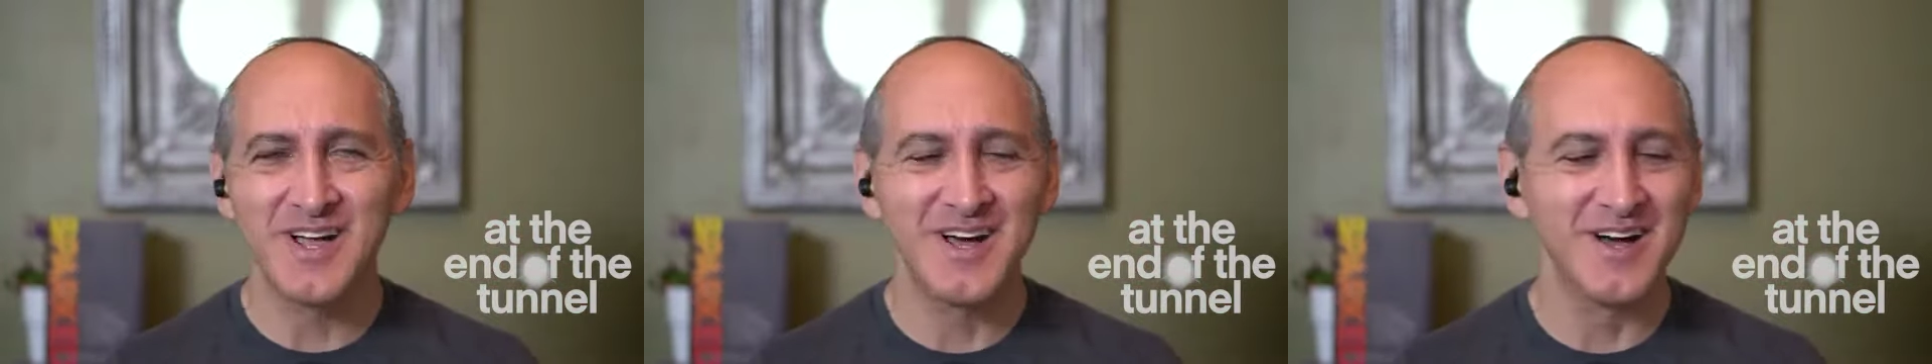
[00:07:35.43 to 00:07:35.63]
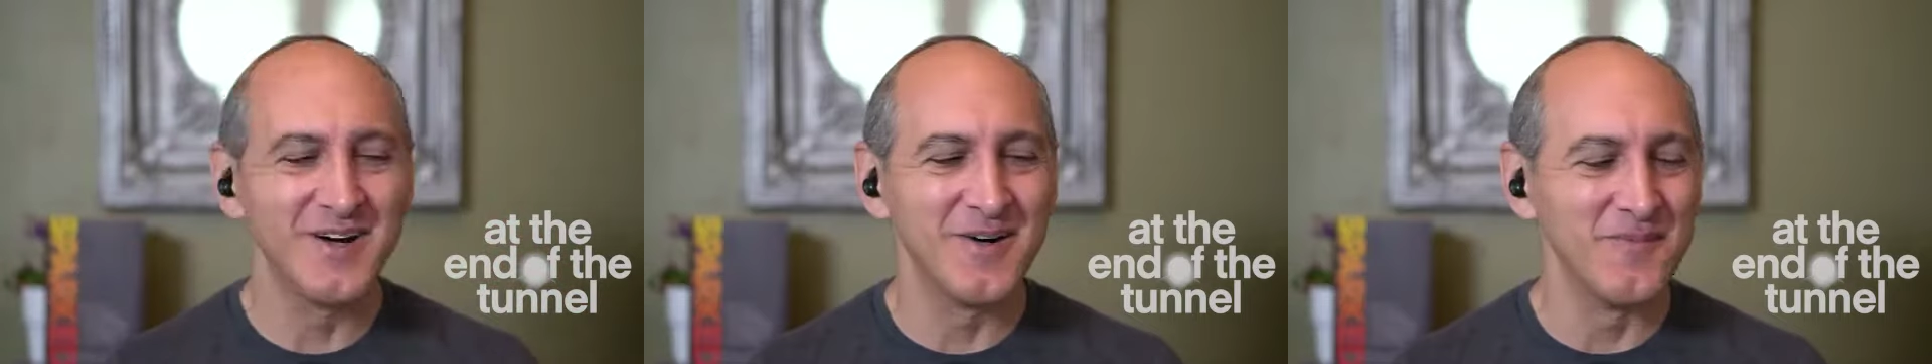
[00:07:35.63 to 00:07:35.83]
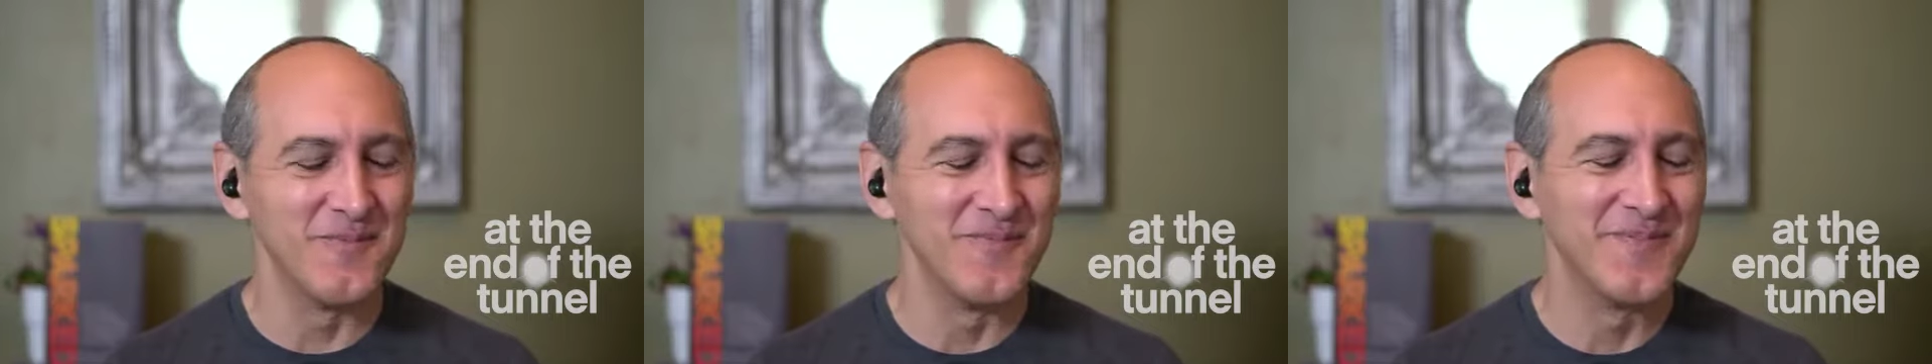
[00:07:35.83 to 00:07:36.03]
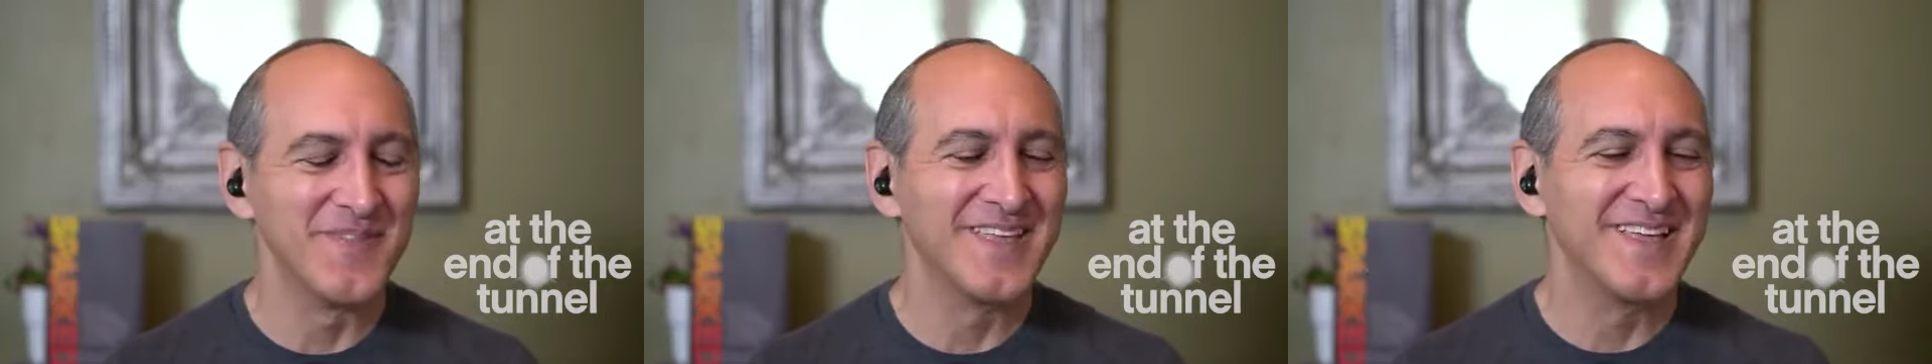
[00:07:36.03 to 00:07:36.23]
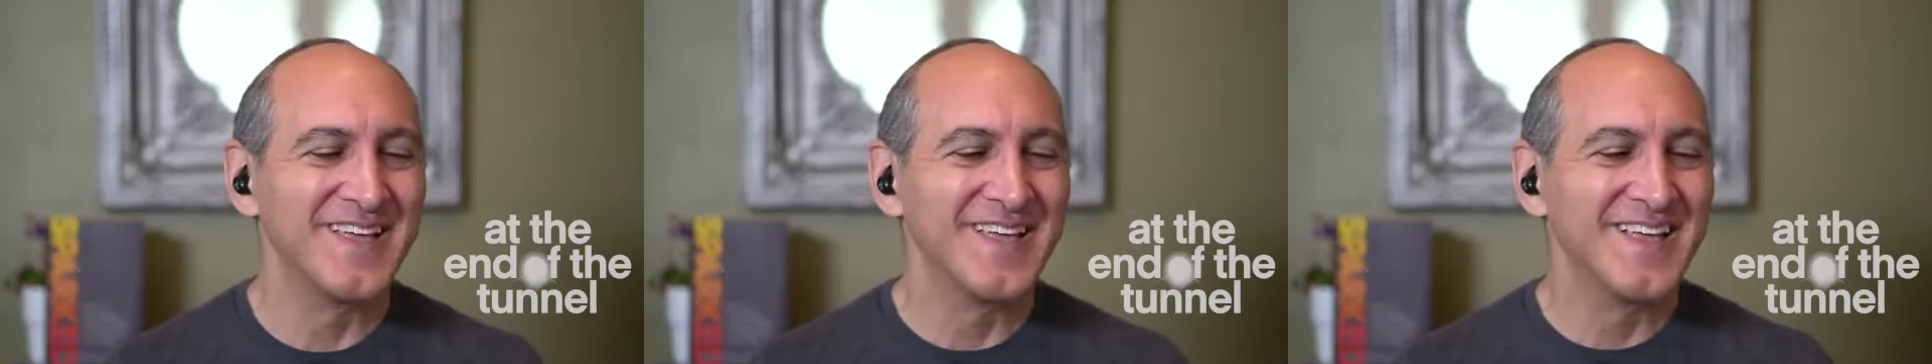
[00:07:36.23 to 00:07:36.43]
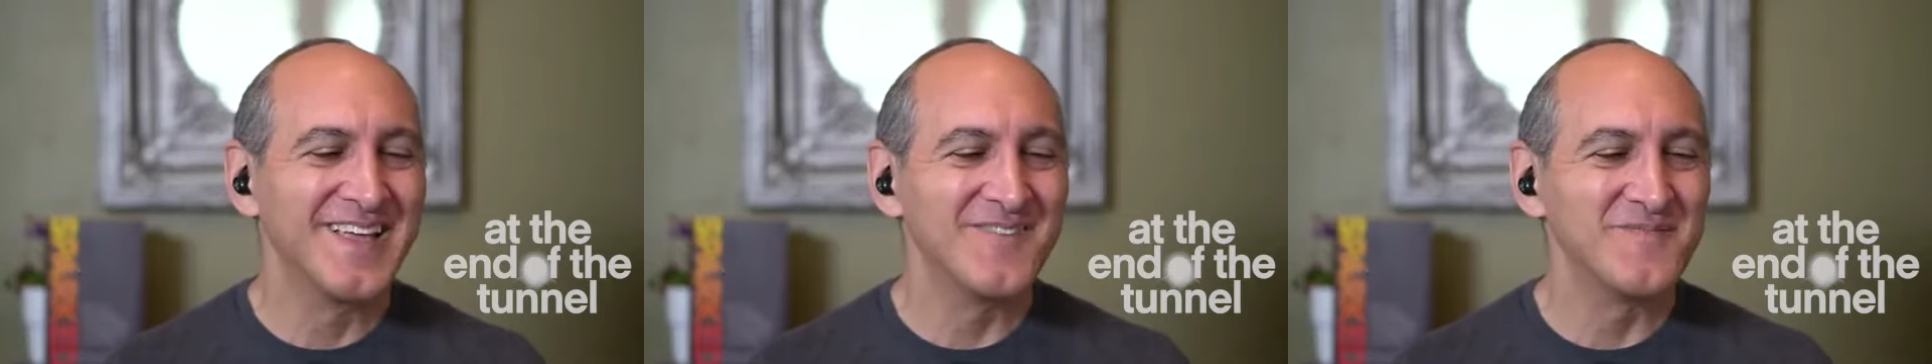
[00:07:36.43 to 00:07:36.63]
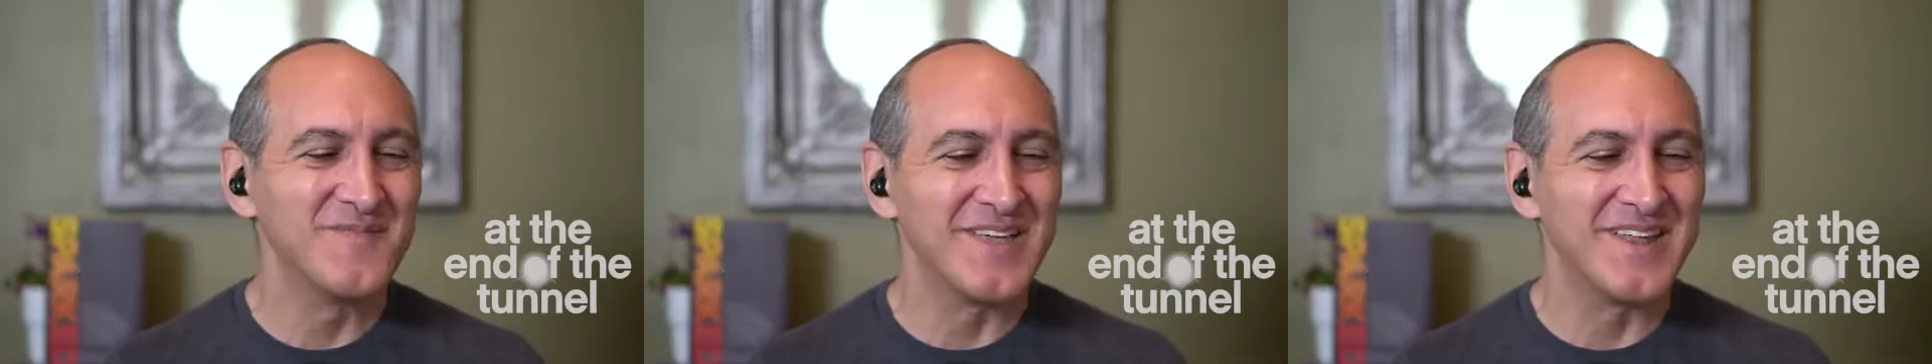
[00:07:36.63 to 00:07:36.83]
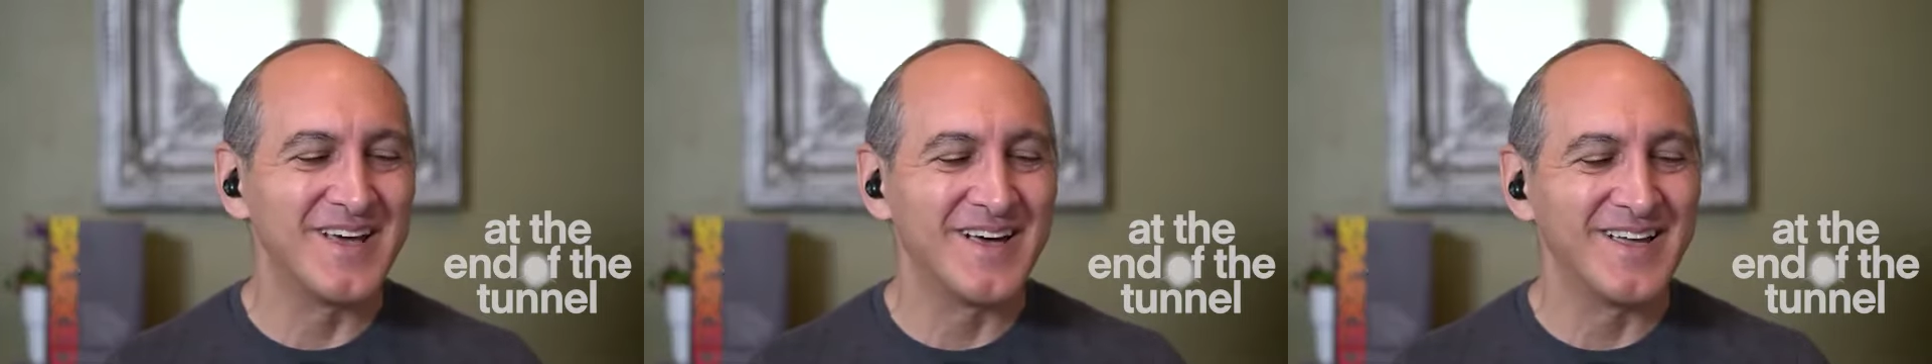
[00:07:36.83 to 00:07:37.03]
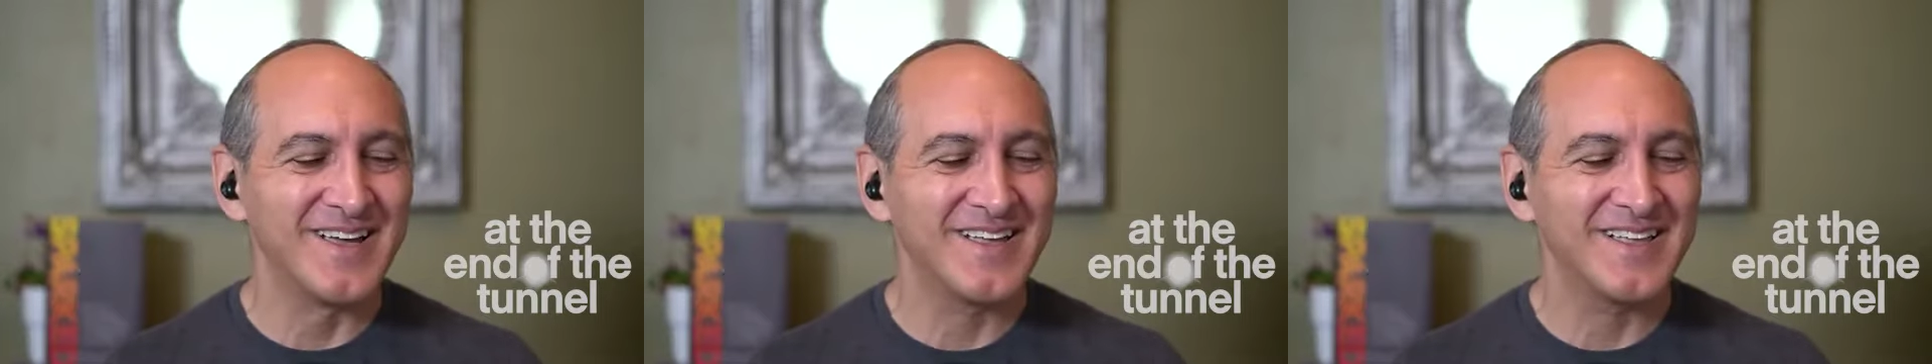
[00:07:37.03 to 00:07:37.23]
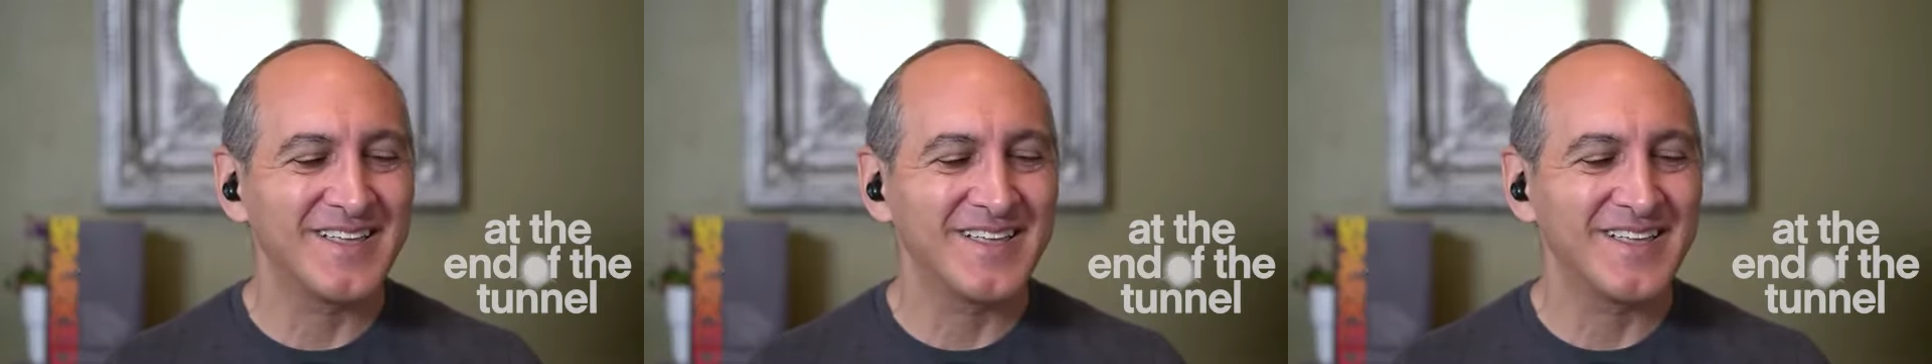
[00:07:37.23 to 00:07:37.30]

Um, but uh,